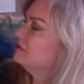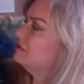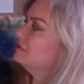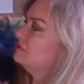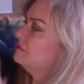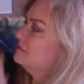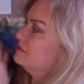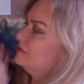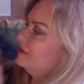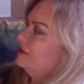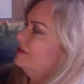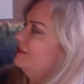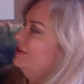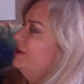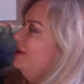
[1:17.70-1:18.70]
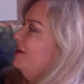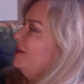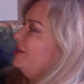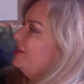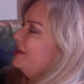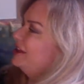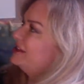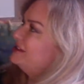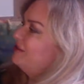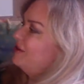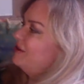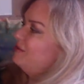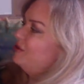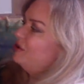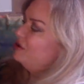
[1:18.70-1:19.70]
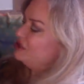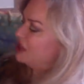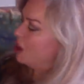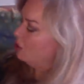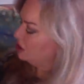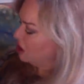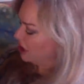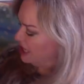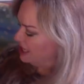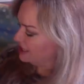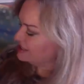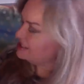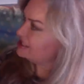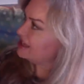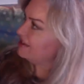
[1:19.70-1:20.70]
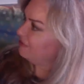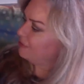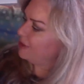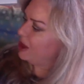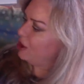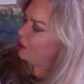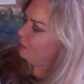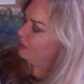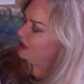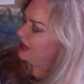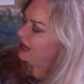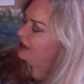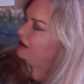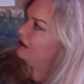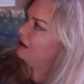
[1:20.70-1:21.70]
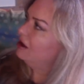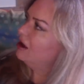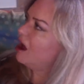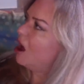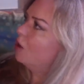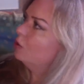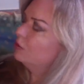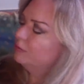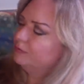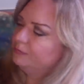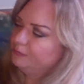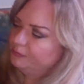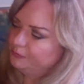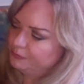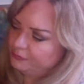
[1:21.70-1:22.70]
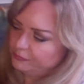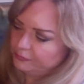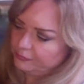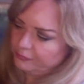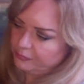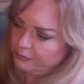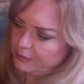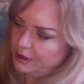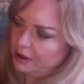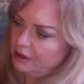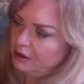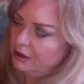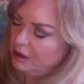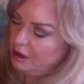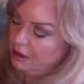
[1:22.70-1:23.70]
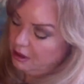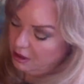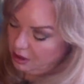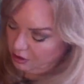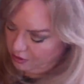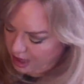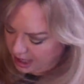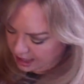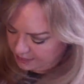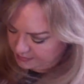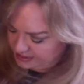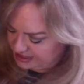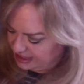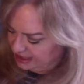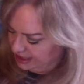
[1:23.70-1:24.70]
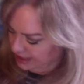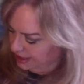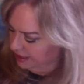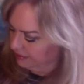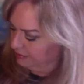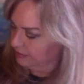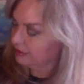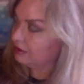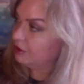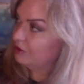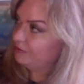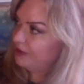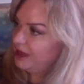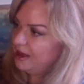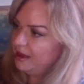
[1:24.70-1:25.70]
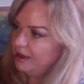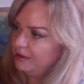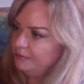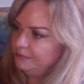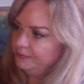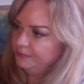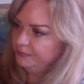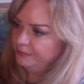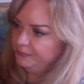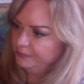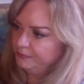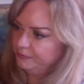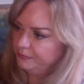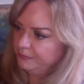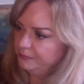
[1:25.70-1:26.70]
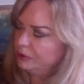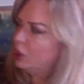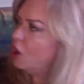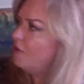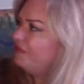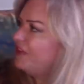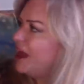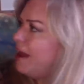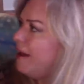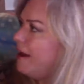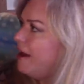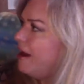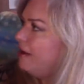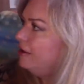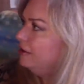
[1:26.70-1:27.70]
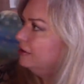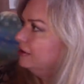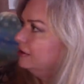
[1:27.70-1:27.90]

Well done. Thanks very much. Hold on, are you going to stay for me no. opening? Oh. I'm going out. All right, see ya. Love ya. Love ya!